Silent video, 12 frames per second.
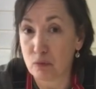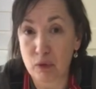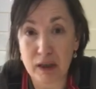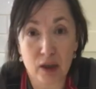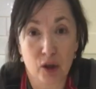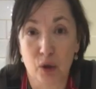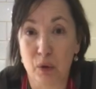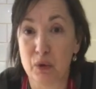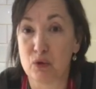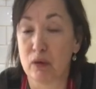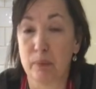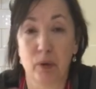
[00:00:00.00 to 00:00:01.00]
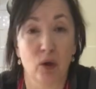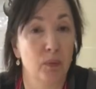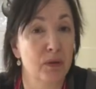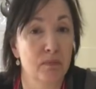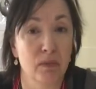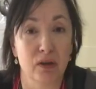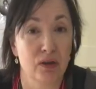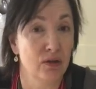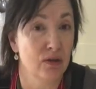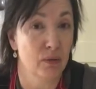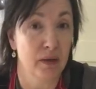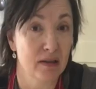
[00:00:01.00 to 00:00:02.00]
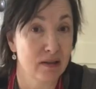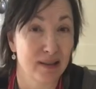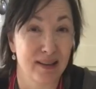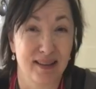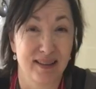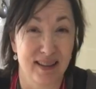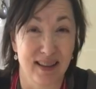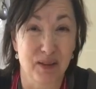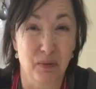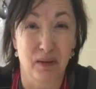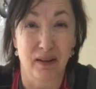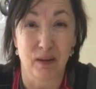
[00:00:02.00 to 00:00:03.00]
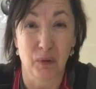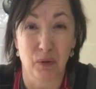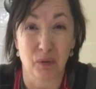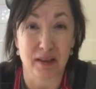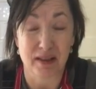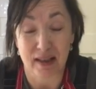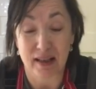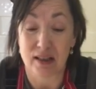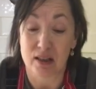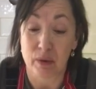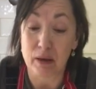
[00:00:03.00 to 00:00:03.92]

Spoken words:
reused, repurposed Monday, Tuesday, Wednesday. That's what I think we all need to get into.